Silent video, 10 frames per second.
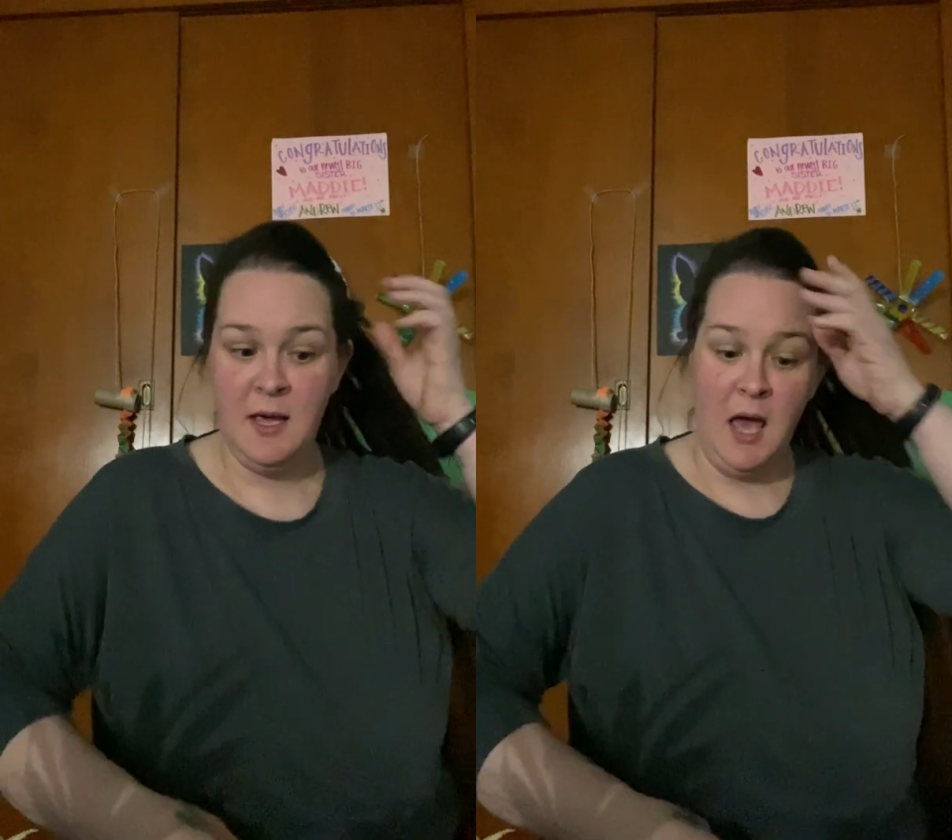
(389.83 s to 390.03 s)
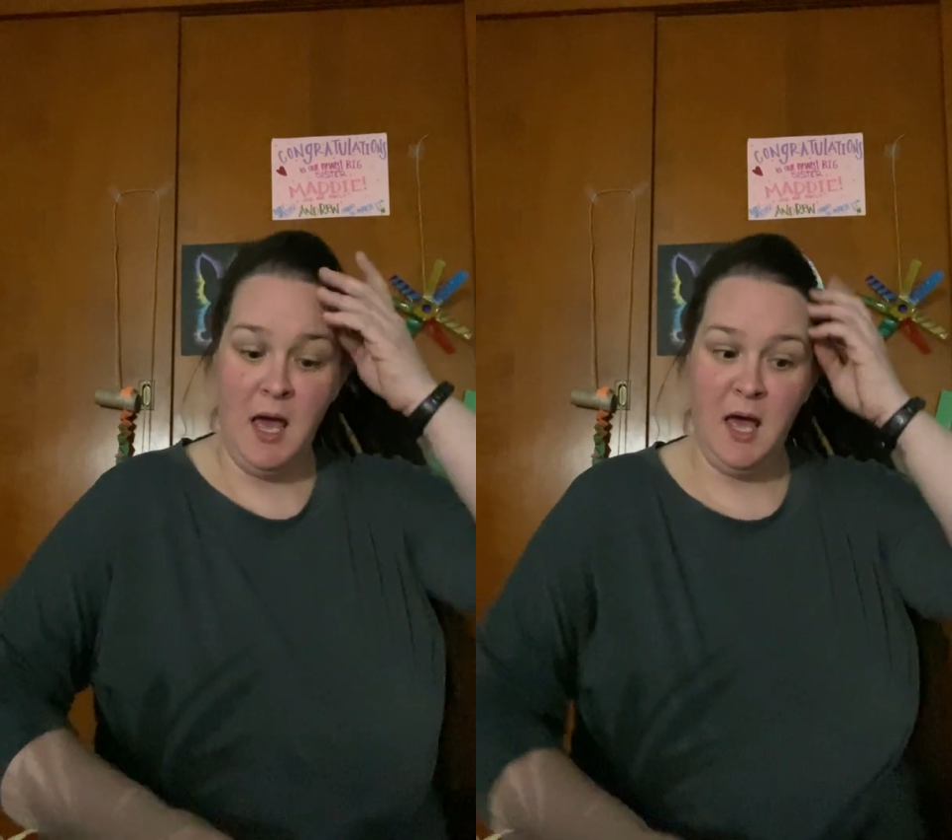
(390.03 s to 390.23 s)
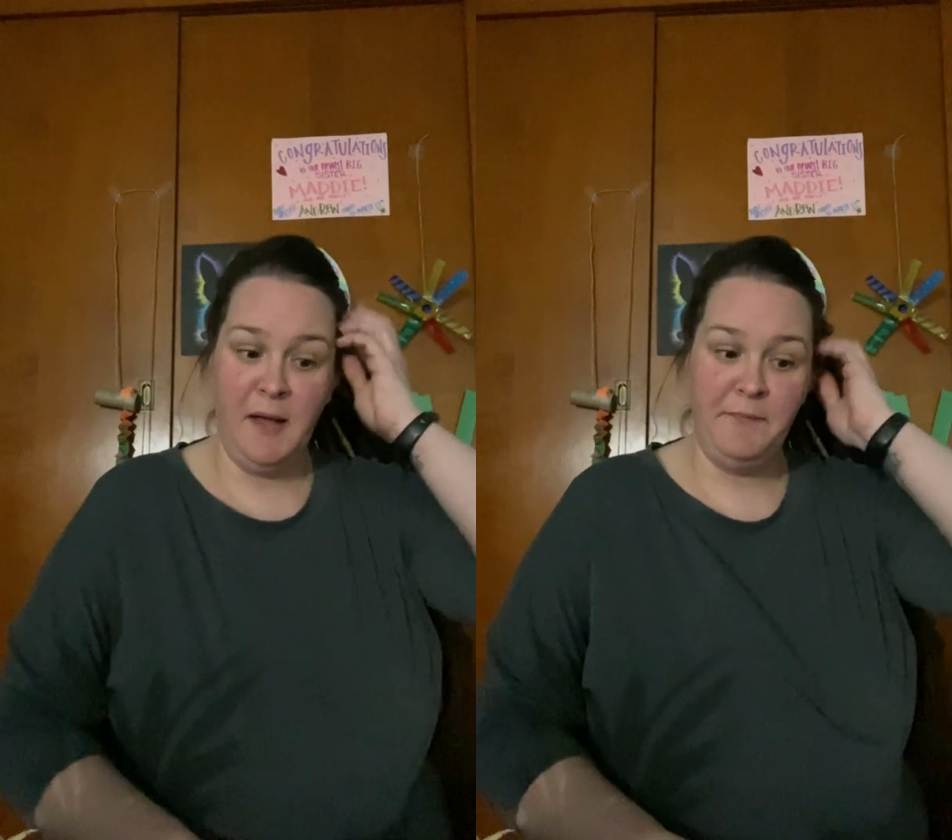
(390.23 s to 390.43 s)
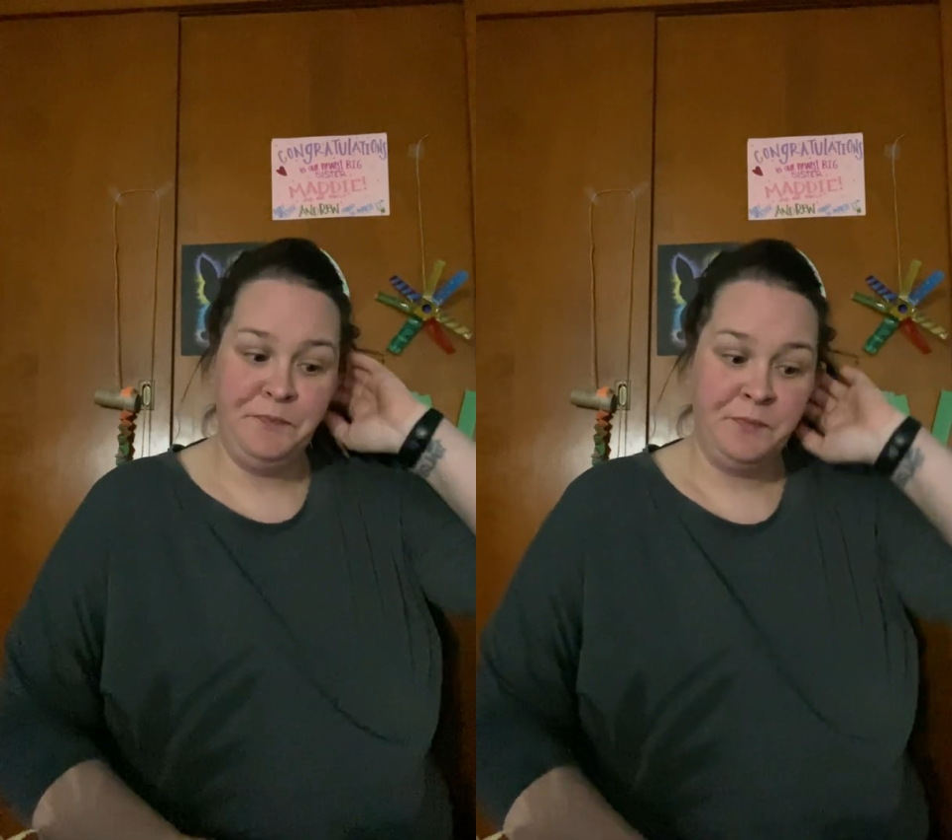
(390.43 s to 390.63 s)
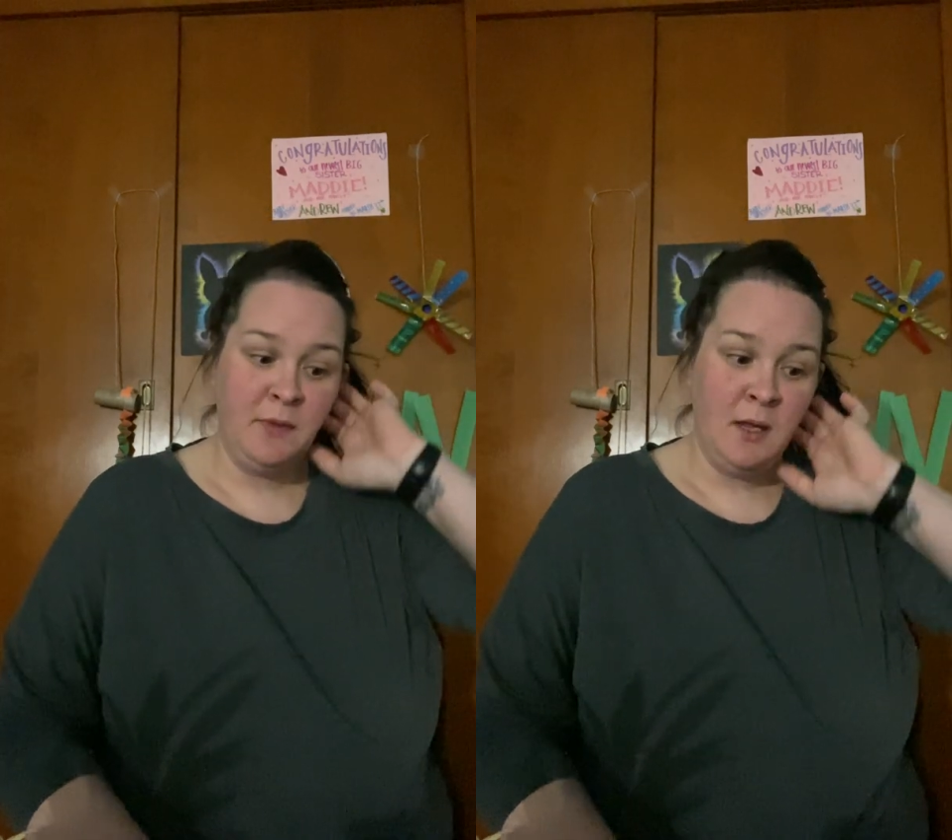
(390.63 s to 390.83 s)

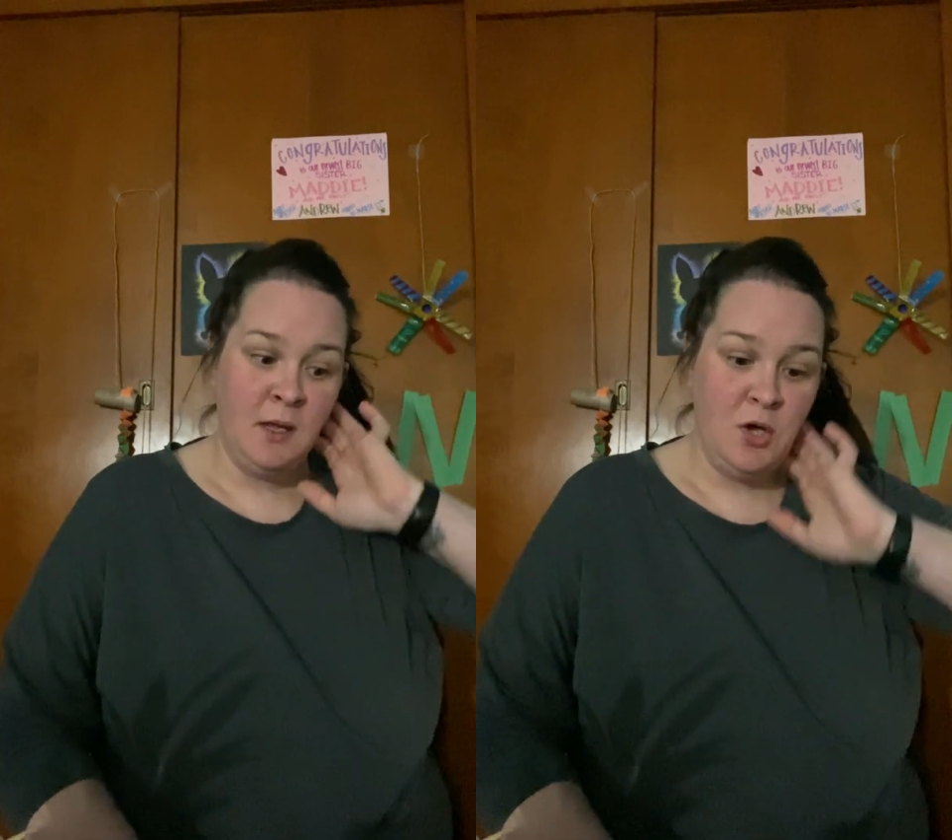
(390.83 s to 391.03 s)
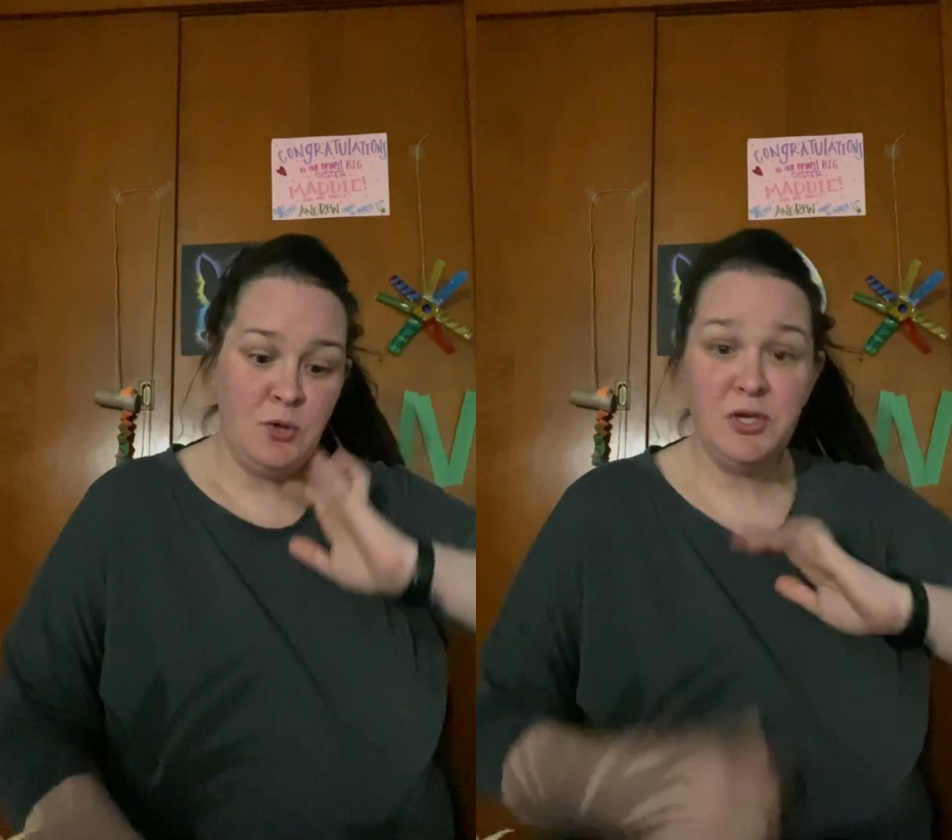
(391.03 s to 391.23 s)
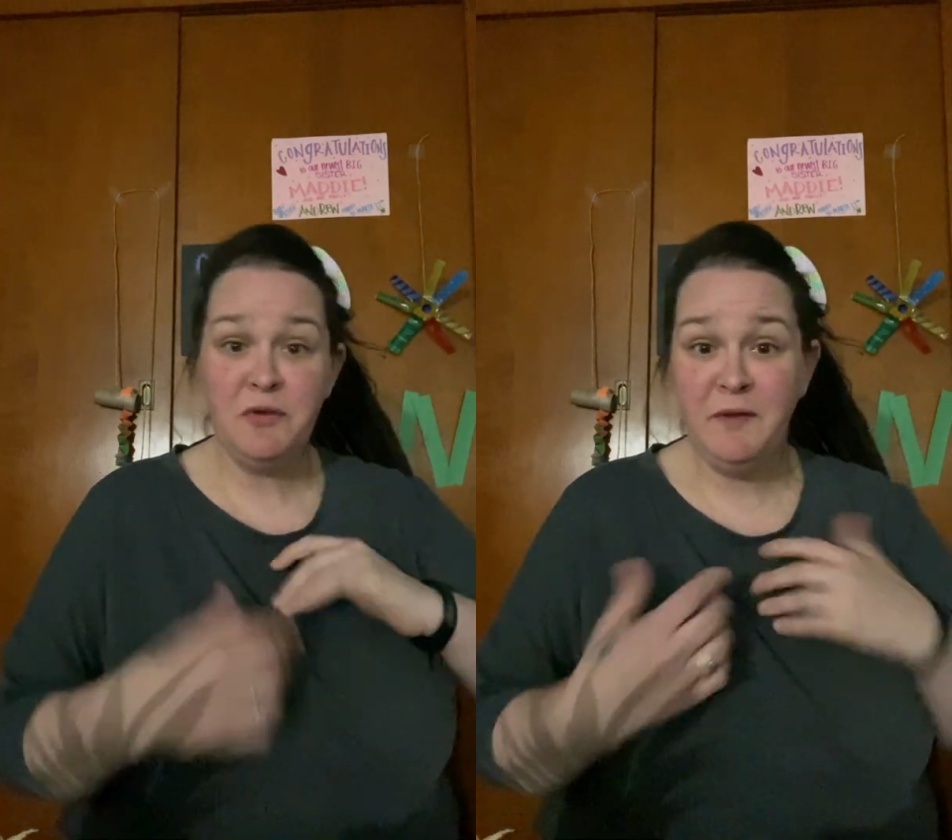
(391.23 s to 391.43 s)
who don't